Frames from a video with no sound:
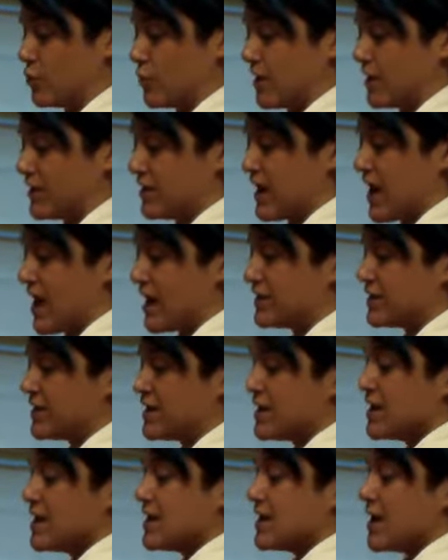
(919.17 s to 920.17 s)
with that.
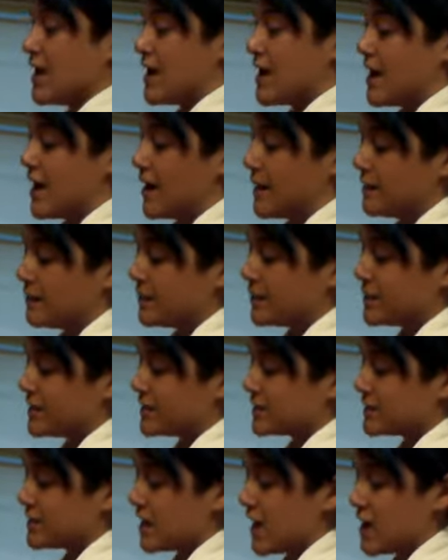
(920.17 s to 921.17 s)
The
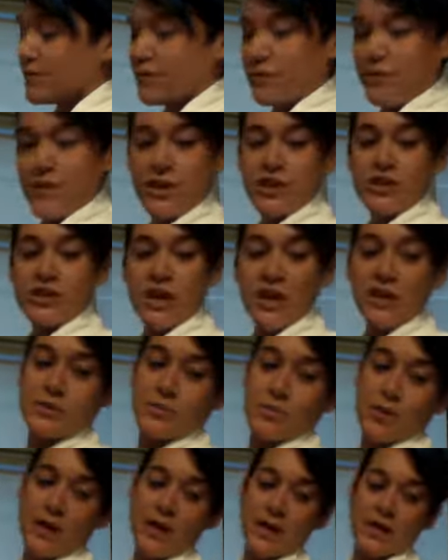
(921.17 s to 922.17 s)
soft finish
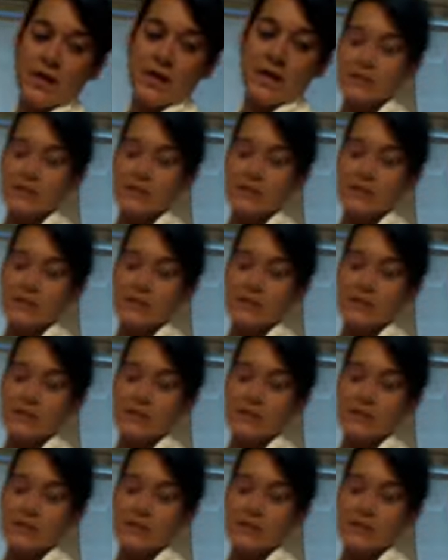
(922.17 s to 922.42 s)
hairspray is